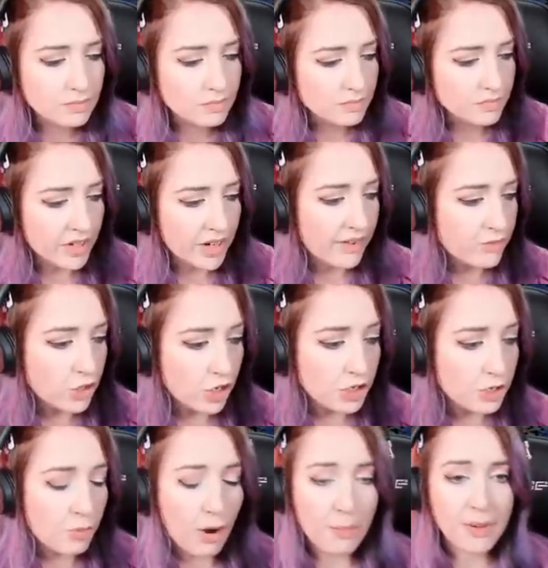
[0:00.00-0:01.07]
Right, I've joined
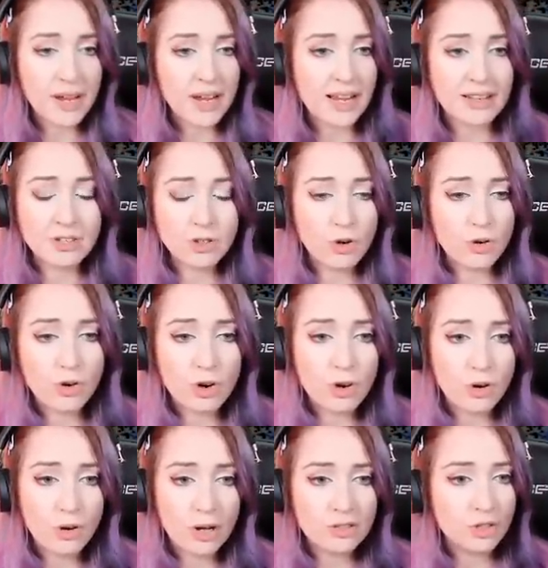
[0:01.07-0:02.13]
a property. I don't
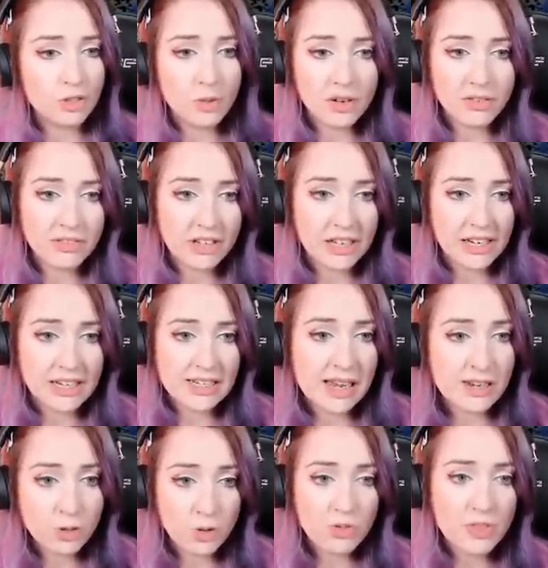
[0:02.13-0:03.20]
know. I don't know what I've clicked. I
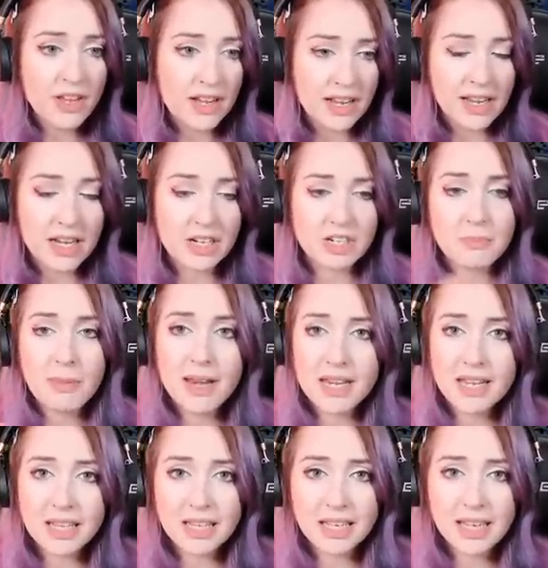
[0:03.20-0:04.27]
don't think I actually meant to
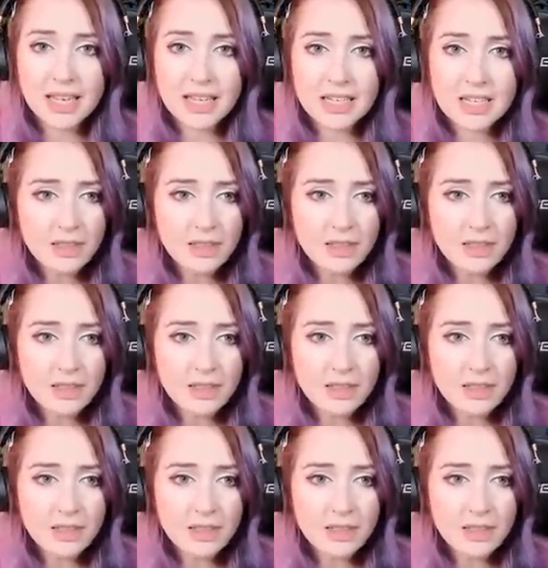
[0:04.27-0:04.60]
click it.